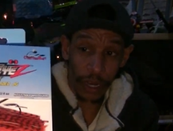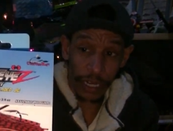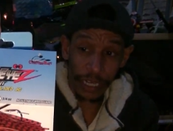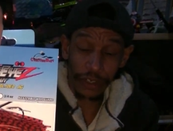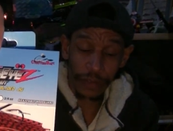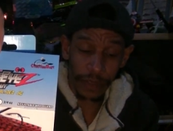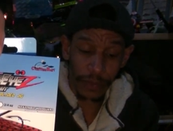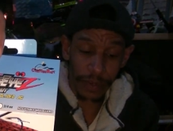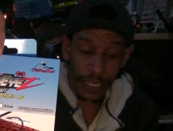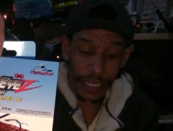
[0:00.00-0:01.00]
one in each of the
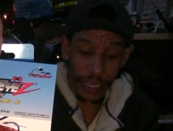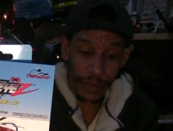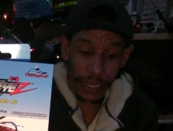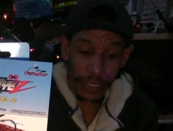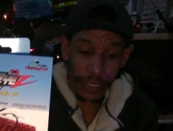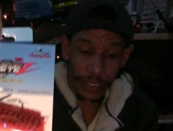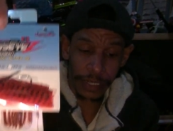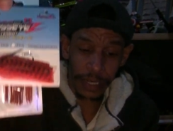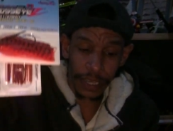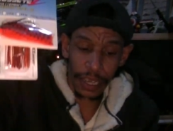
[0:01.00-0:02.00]
three series,
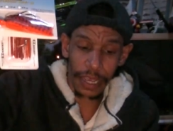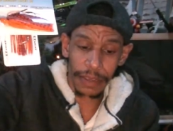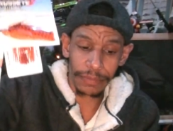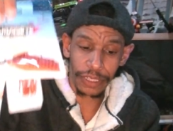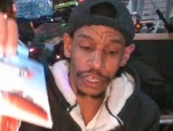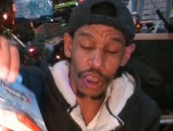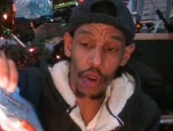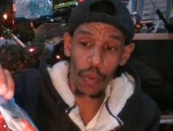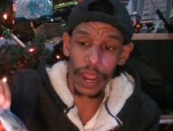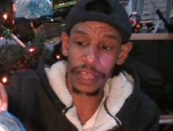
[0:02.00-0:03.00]
um, to
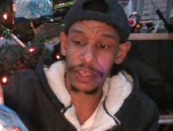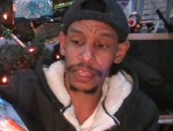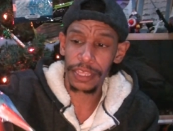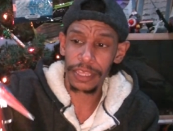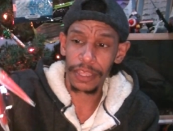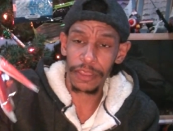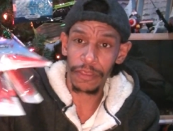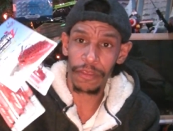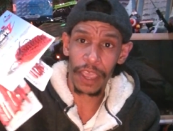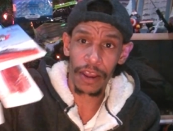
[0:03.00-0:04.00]
go with
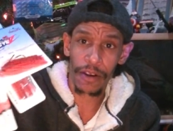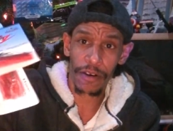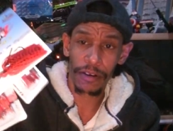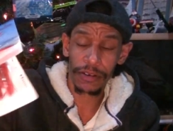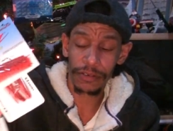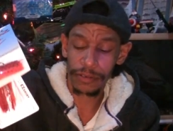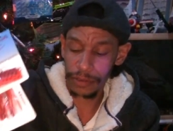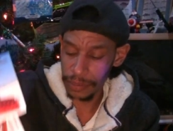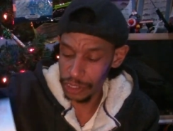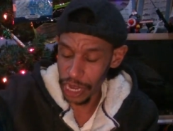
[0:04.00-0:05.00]
their
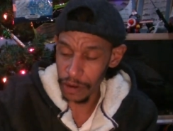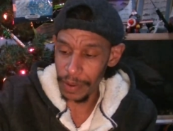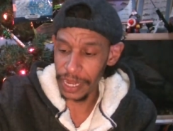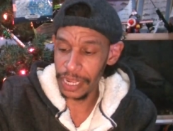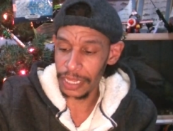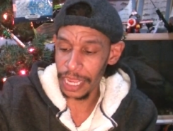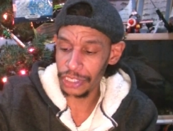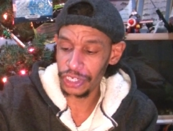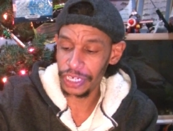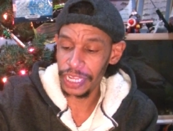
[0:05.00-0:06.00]
chatterbait
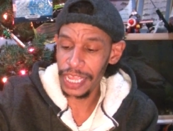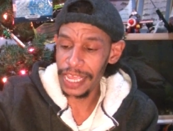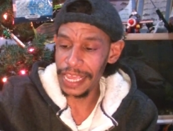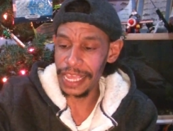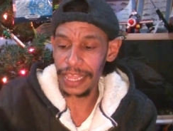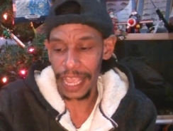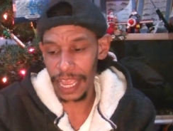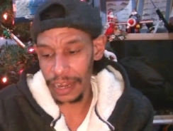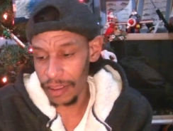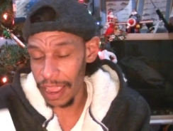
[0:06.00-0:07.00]
collection in
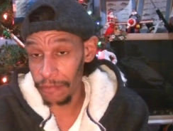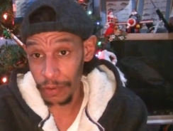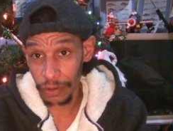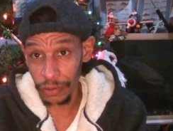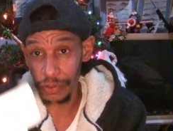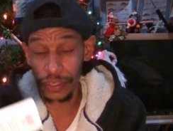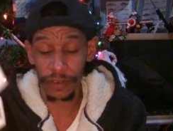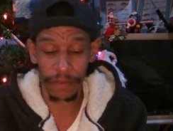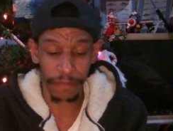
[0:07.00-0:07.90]
that ever elusive